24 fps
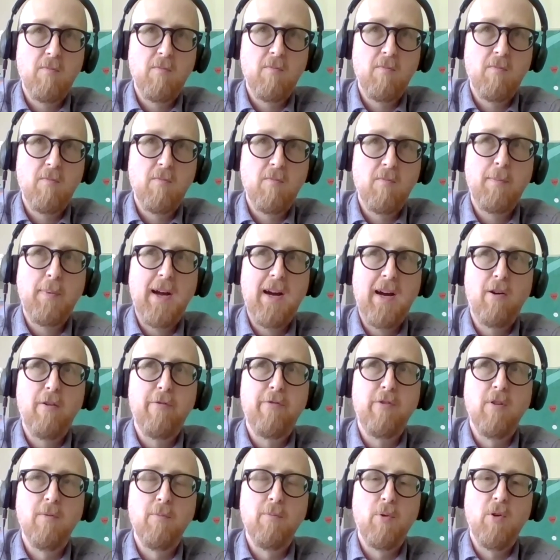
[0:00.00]
really
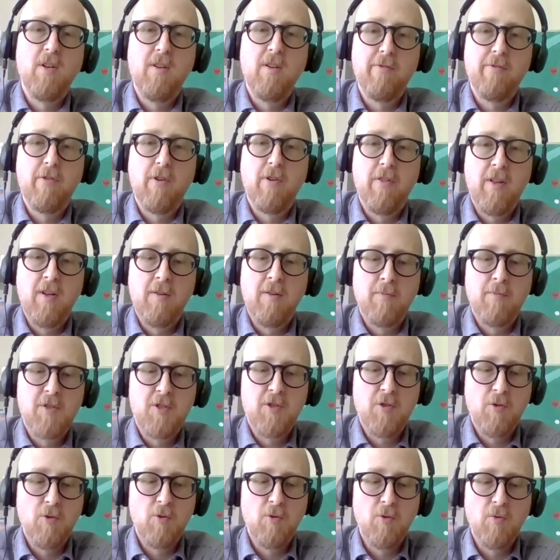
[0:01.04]
powerful and poignant for them
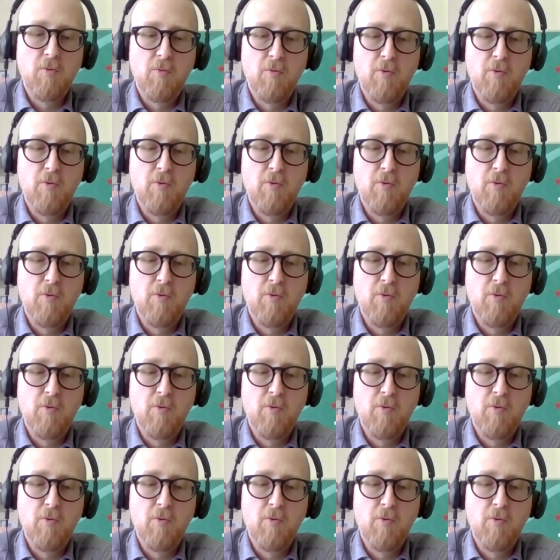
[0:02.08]
to